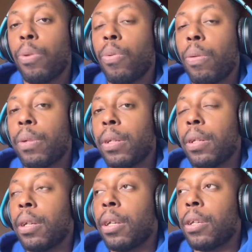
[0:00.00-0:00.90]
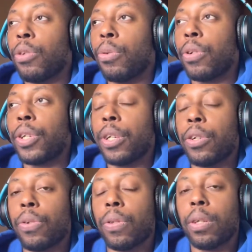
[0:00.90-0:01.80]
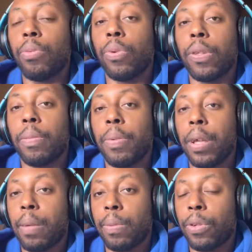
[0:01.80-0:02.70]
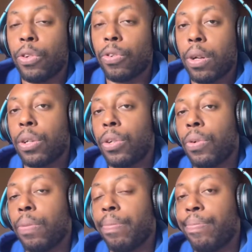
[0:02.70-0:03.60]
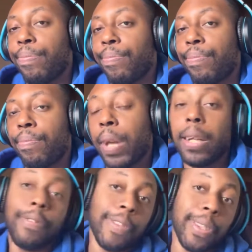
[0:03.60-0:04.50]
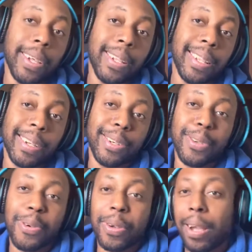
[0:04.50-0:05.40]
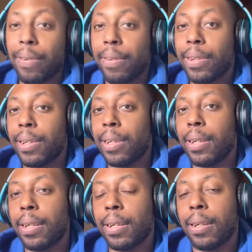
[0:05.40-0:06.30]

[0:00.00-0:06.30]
woman to essentially really be able to trust you. And even then, there's no guarantee.